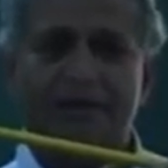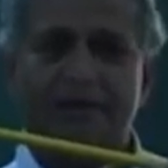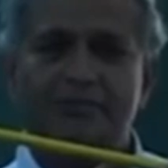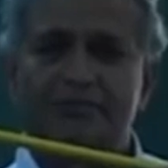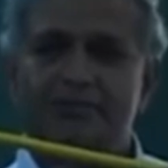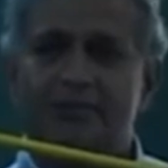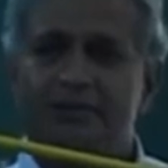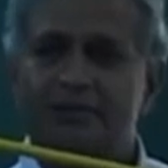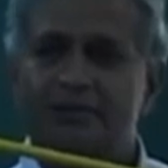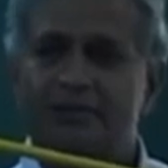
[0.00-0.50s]

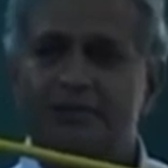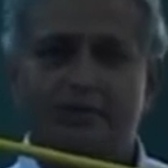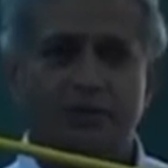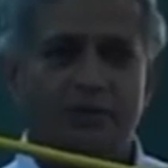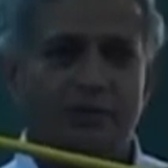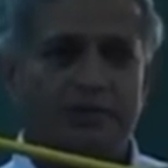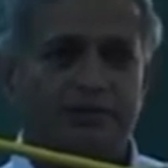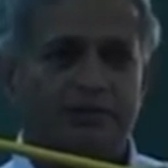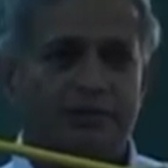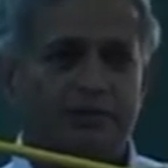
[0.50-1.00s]
Then
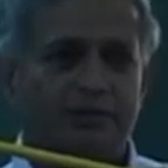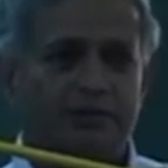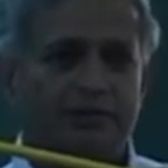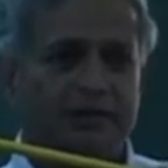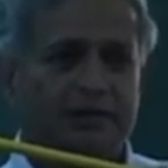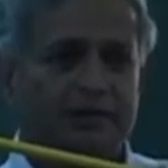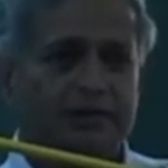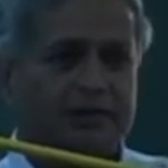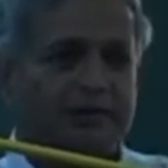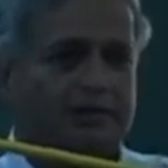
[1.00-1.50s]

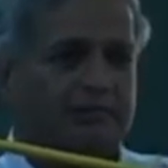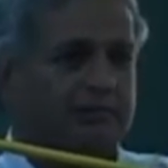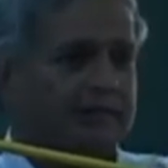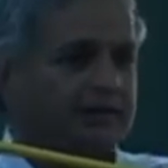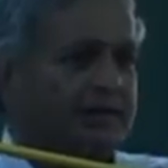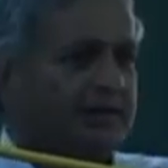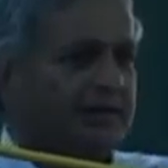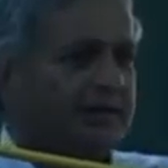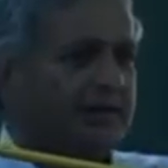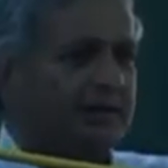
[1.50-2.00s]

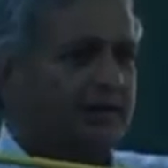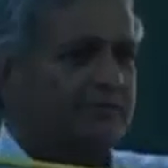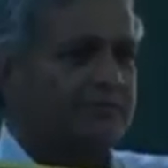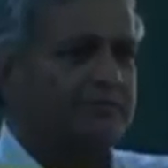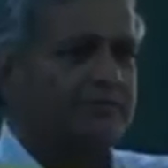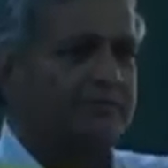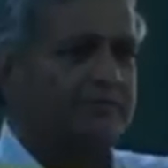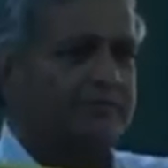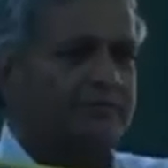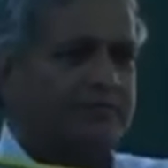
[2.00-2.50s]
you have
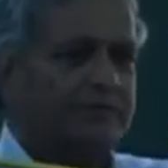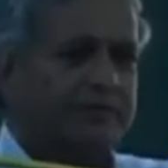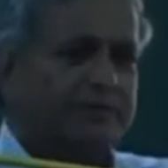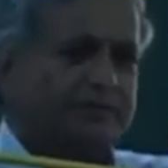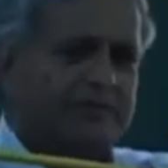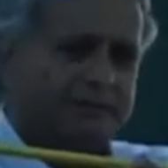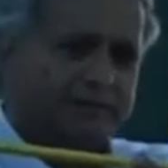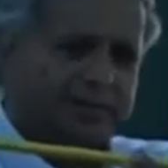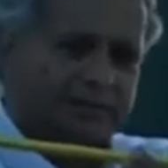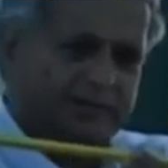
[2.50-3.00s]
this is
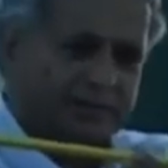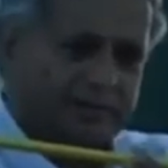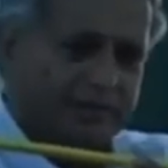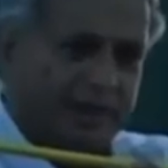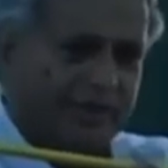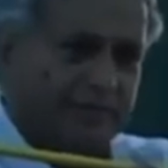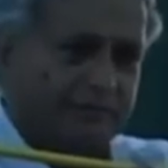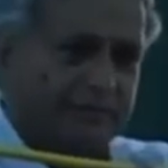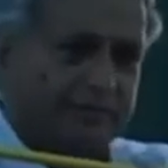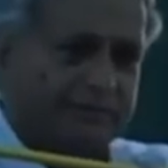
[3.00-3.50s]
rotating, if you
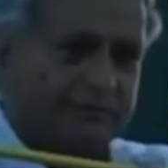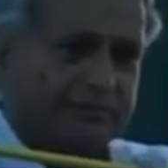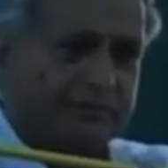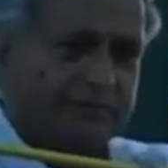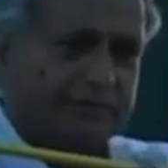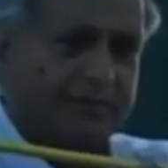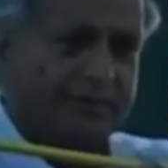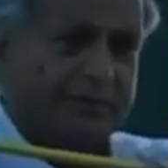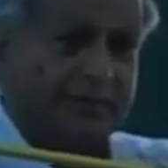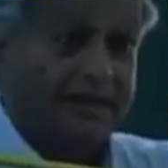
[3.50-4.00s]
want to fly
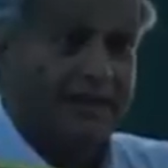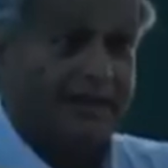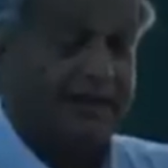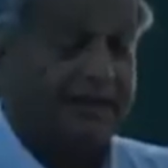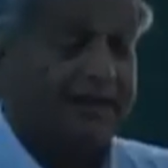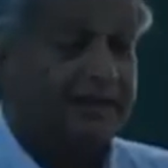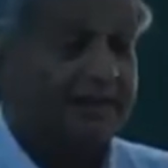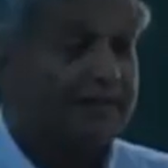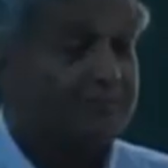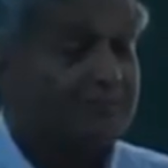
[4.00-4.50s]
forward what?
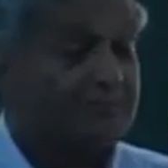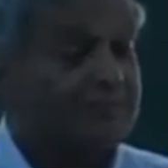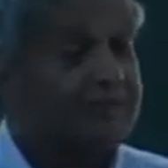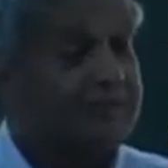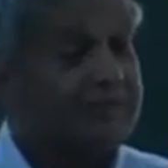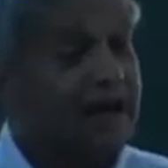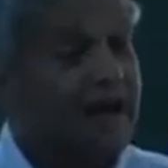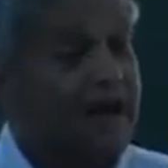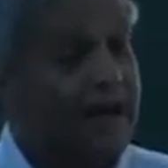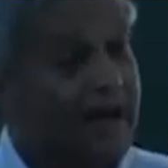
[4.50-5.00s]

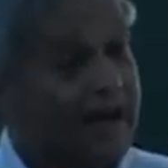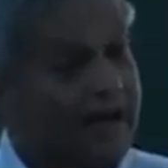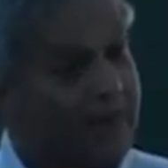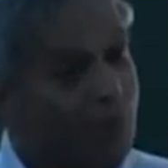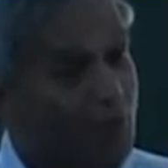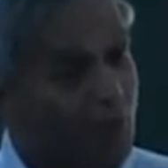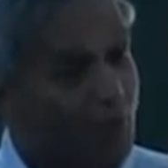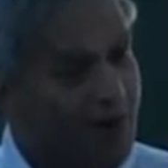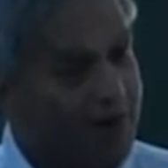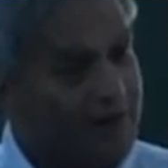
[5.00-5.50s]
It will not
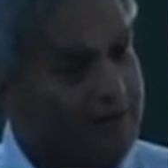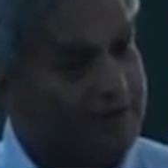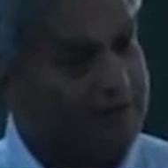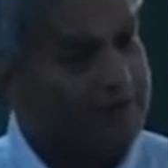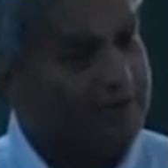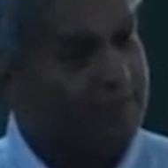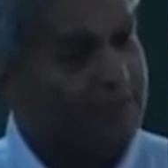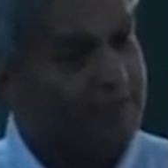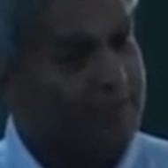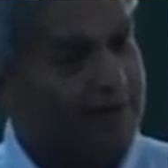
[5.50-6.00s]
do this.
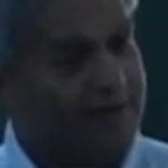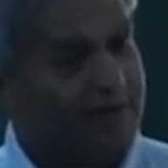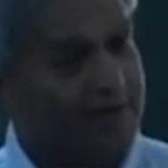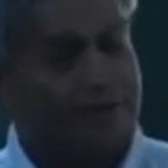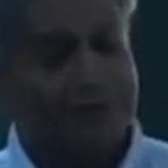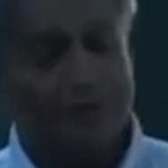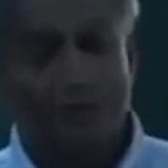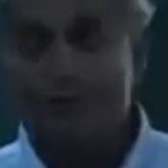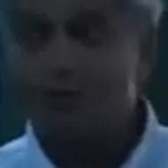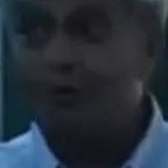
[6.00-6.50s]

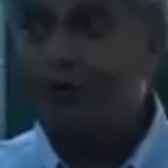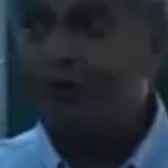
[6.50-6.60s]
You